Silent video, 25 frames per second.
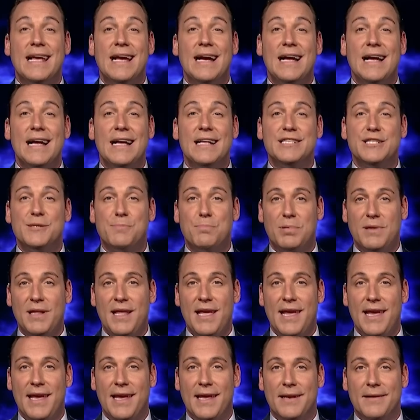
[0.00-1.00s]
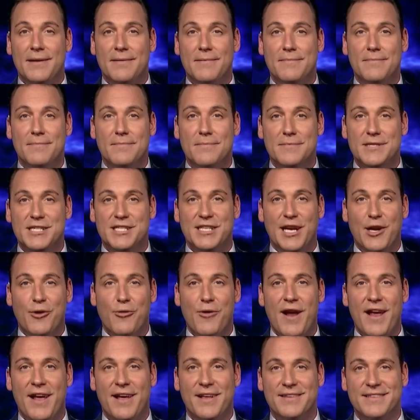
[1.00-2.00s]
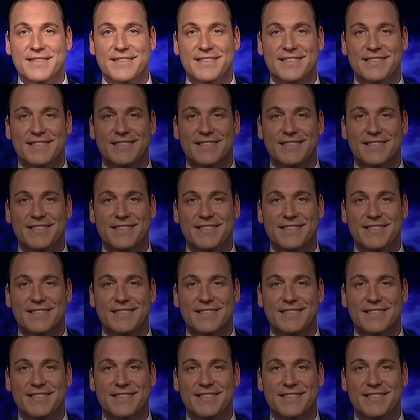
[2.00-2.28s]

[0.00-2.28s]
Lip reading: God's plan. Stick around.